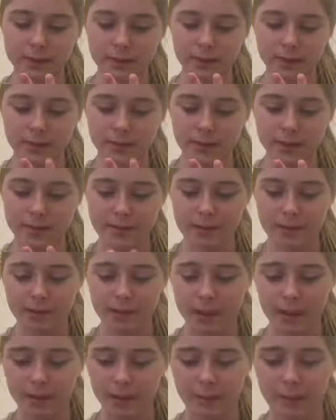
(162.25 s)
and I just
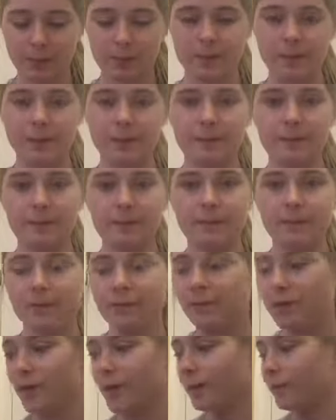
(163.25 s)
got a paper cut,
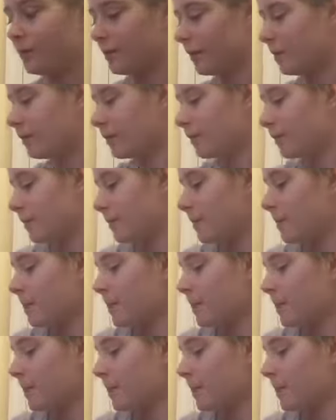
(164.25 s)
so that's nice.